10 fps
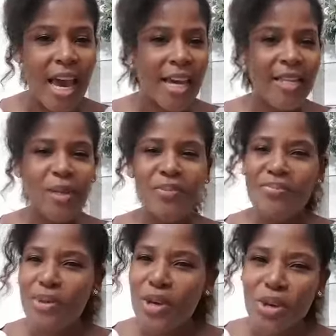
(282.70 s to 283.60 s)
It's a
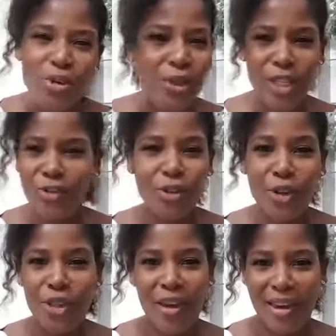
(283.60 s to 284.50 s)
beautiful
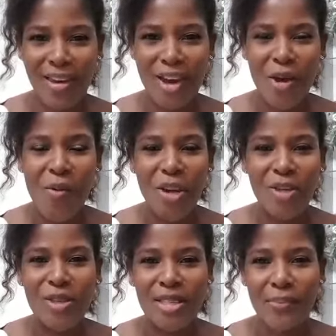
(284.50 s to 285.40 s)
thing when you
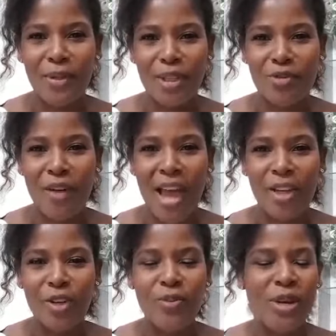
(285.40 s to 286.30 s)
step into
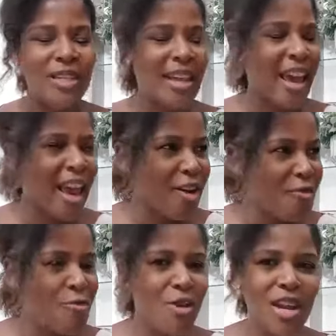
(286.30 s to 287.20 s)
values because
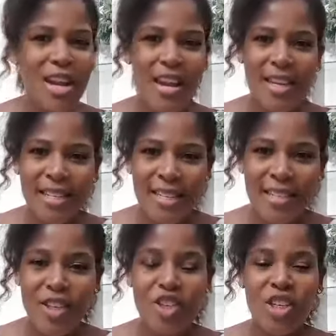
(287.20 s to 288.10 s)
every
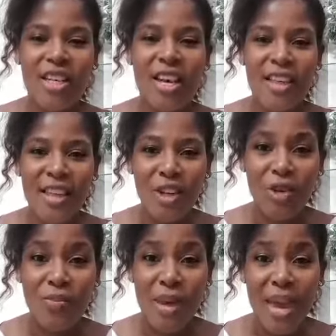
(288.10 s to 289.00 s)
decision that you
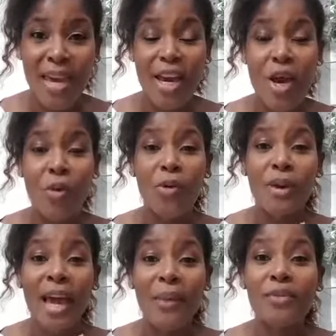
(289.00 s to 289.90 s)
make will
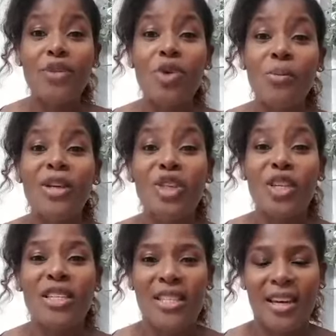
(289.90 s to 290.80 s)
become so much
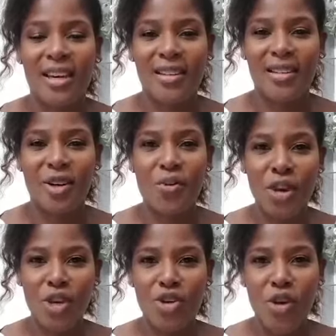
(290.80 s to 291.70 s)
easier
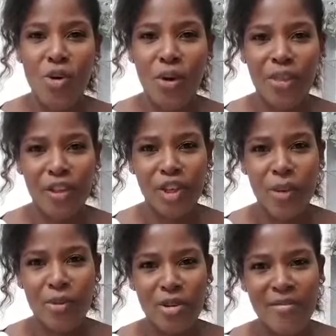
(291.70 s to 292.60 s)
when you know what the
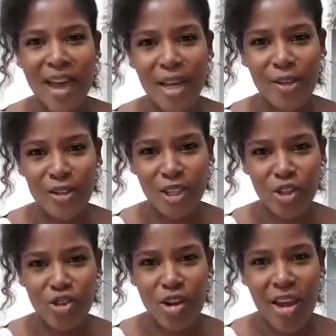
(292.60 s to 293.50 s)
top three values that
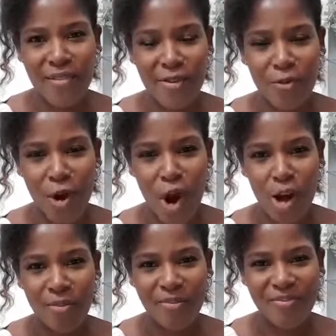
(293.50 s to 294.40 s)
you're driving for are.
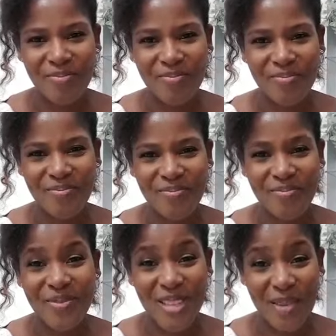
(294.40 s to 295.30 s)

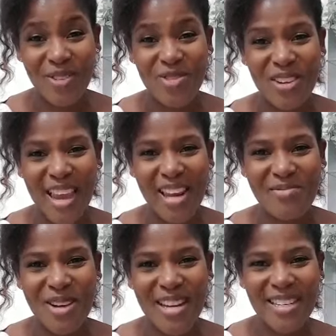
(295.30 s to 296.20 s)
Time to
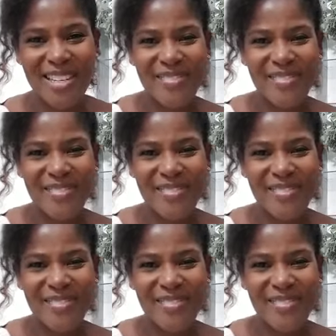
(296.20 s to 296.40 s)
recalibrate.